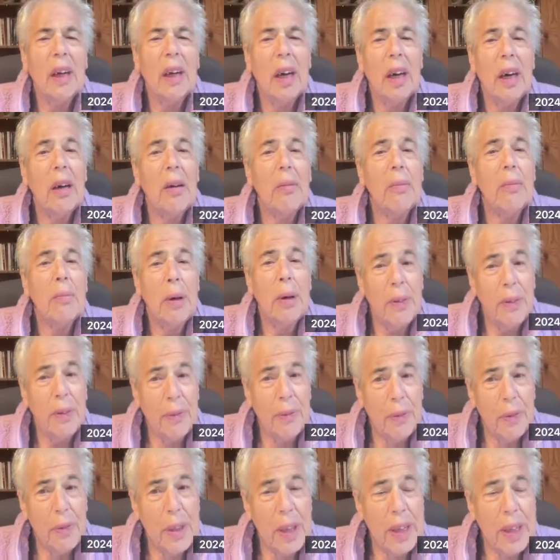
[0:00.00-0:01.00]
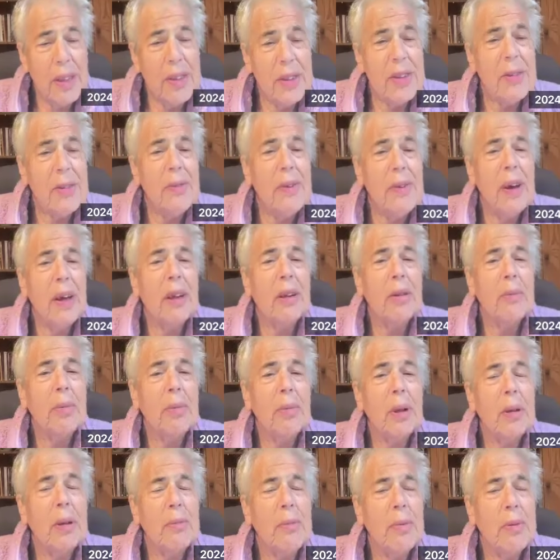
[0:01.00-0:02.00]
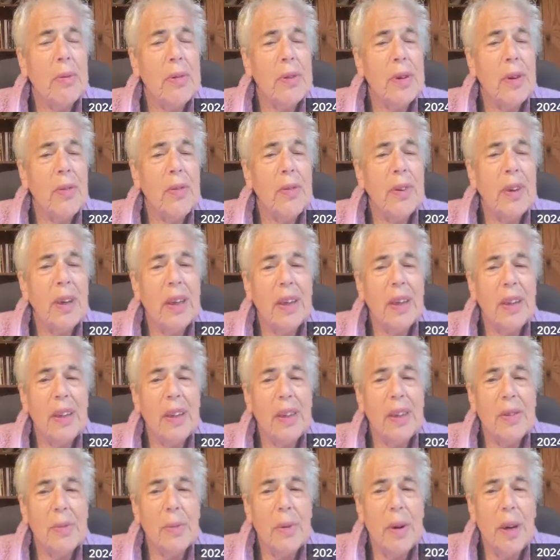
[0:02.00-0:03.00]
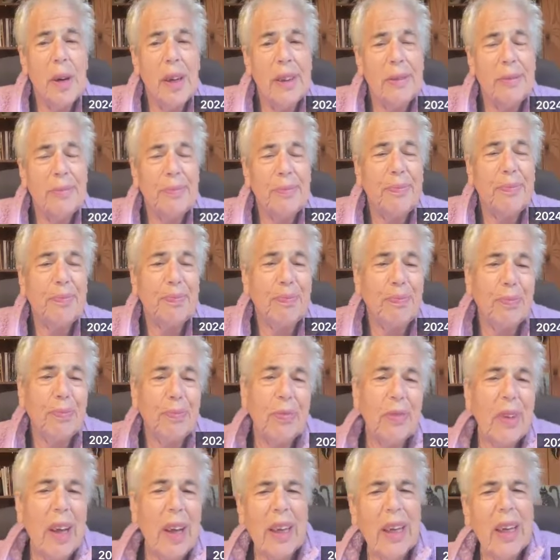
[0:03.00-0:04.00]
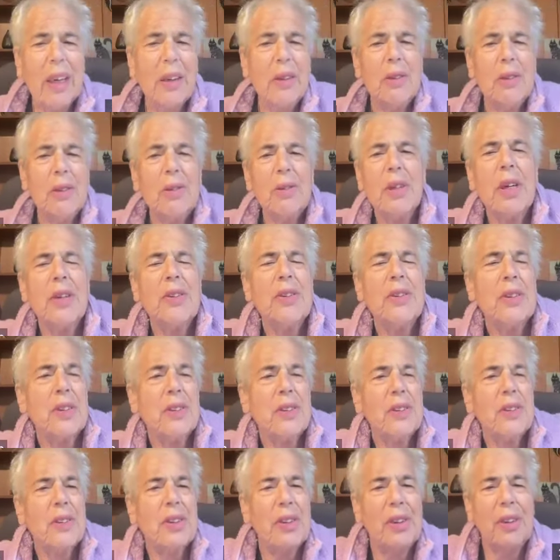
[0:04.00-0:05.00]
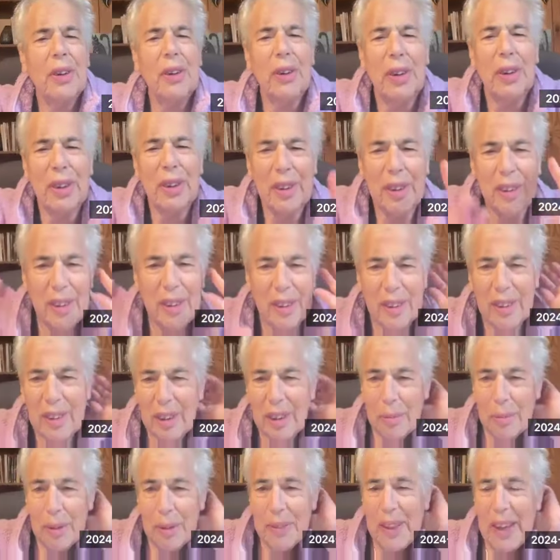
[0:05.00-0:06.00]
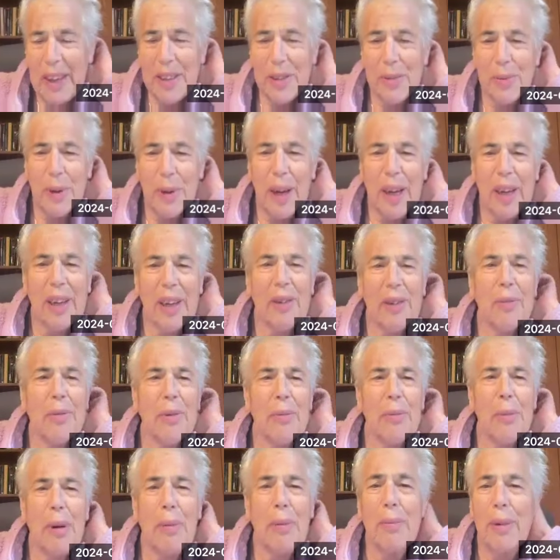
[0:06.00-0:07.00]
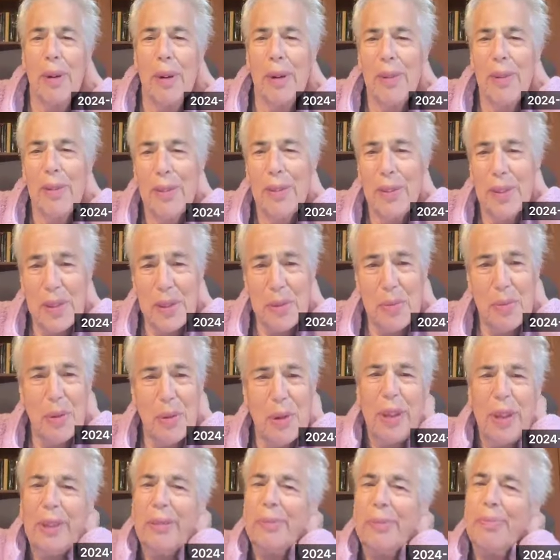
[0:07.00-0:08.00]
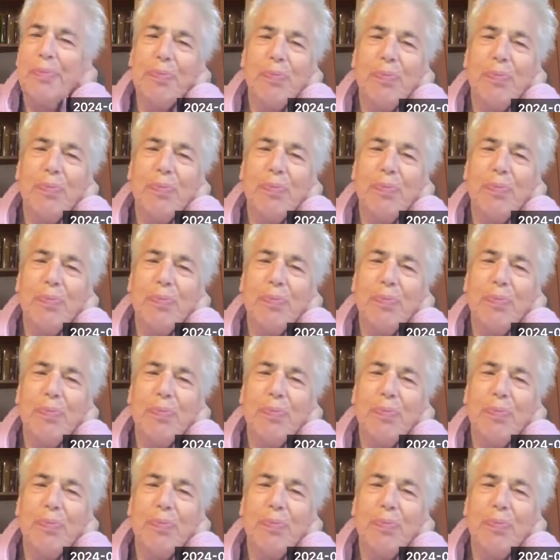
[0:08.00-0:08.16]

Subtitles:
But the food that is available and preserving it in this way. I can't do justice to the article, but that's what I could remember this morning.